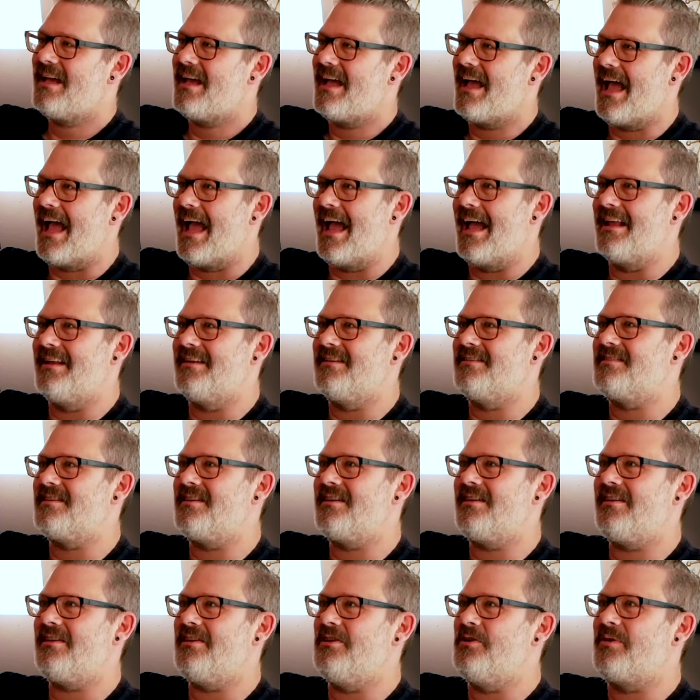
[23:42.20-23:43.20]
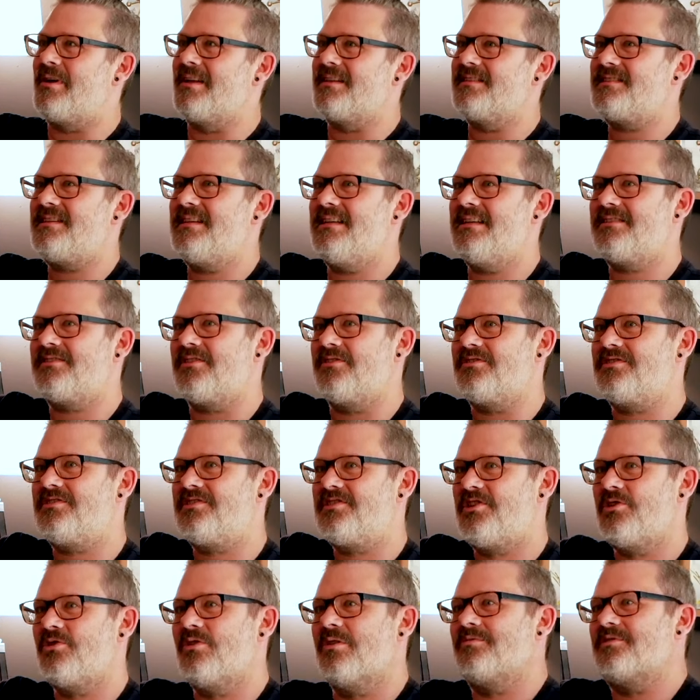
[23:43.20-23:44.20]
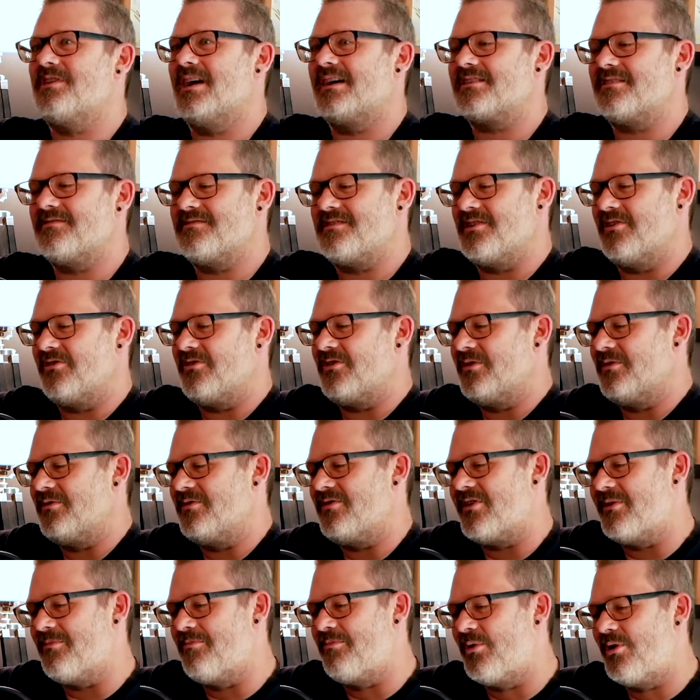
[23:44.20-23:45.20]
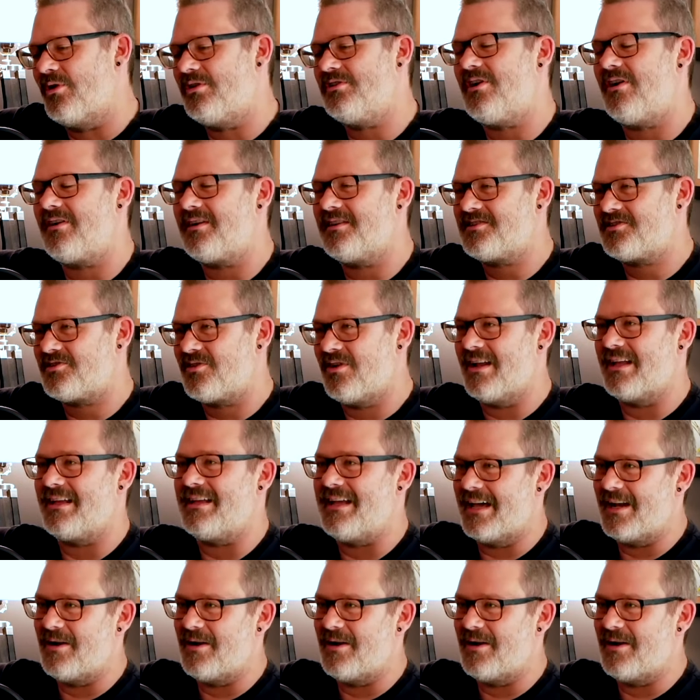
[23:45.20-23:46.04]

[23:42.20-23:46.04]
And you can see that there's two objectives here. The, the Bulldog is trying to get